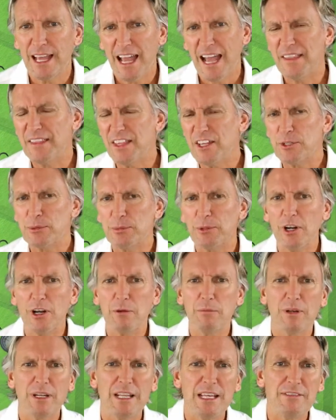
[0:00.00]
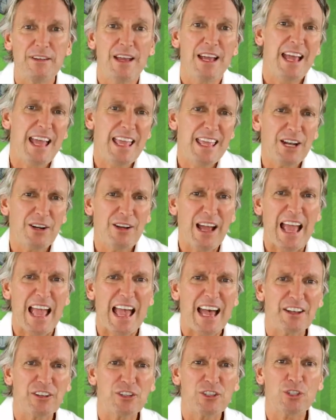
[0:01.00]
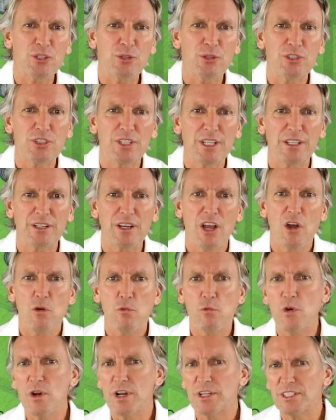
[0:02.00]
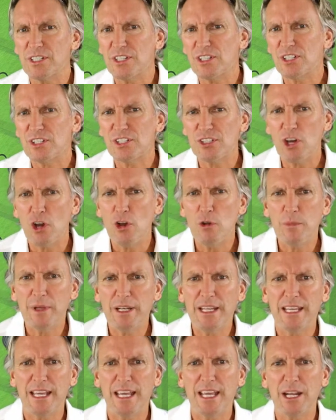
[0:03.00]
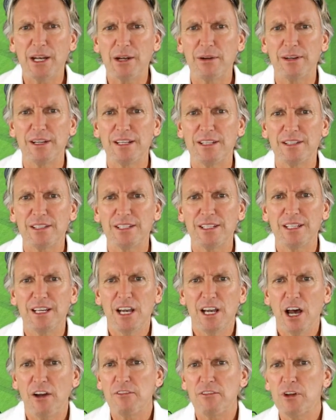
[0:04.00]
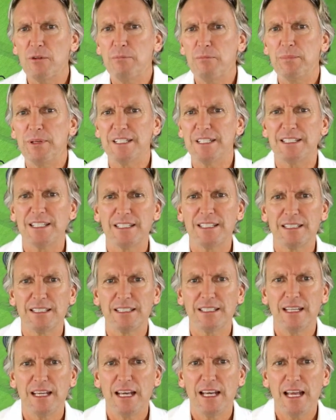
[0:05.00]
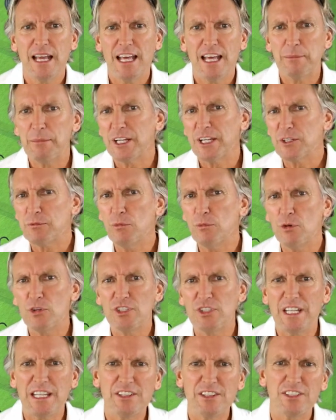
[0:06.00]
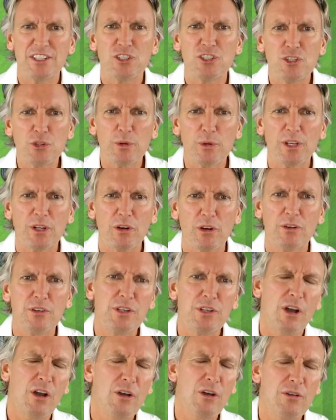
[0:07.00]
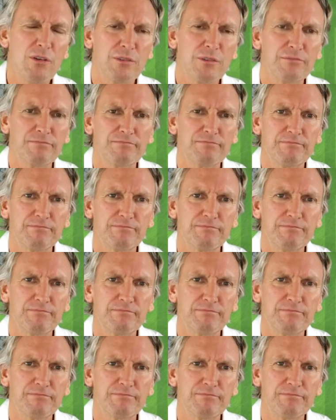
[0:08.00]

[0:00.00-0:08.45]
And that's why I believe, outsourcing works in so many areas of your business, and it makes more sense than doing it on your own.